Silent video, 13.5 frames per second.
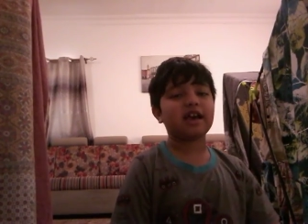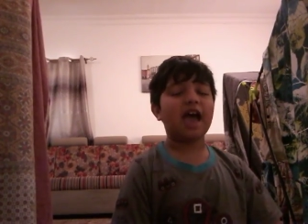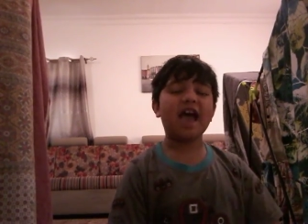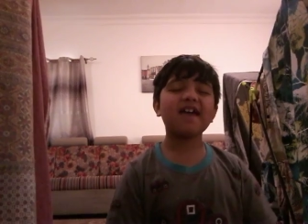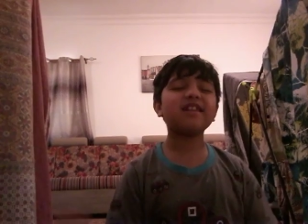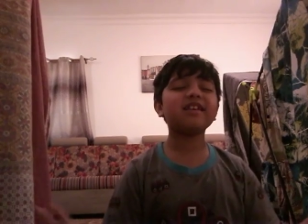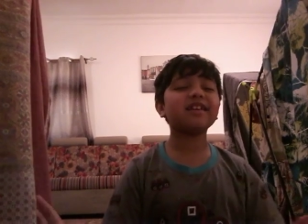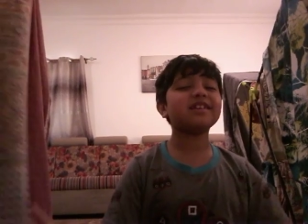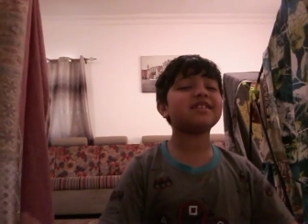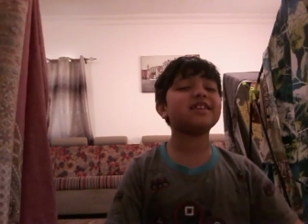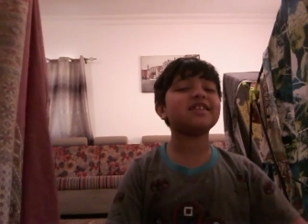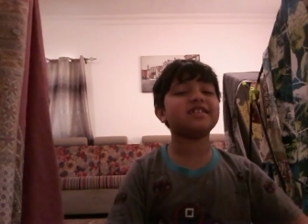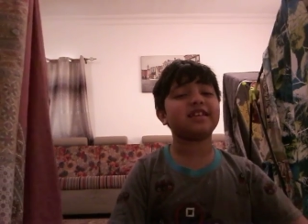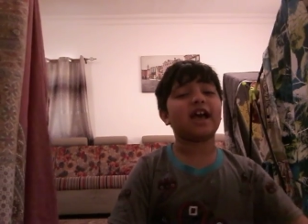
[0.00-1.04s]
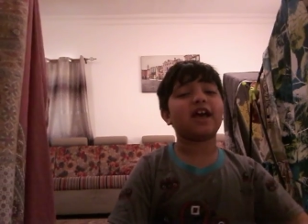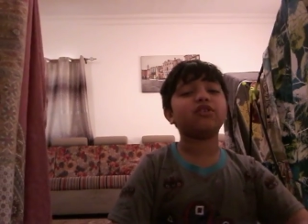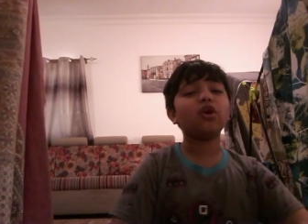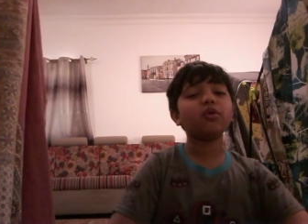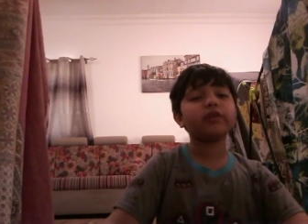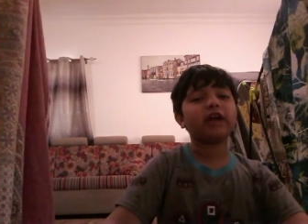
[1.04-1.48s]
editing is easy, I
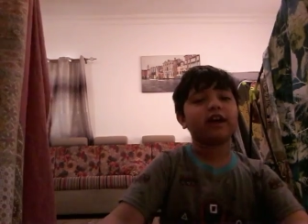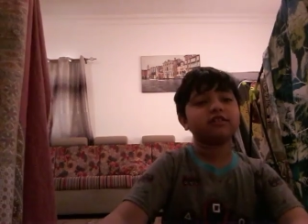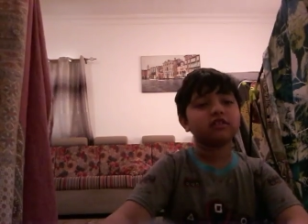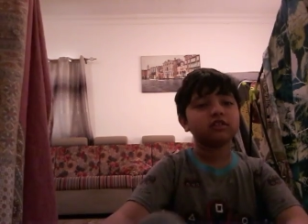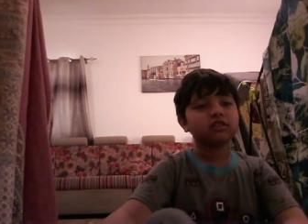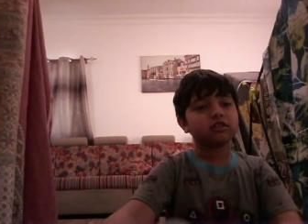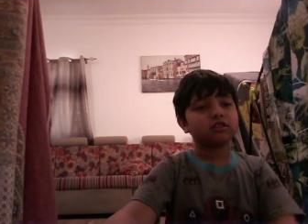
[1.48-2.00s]
know that.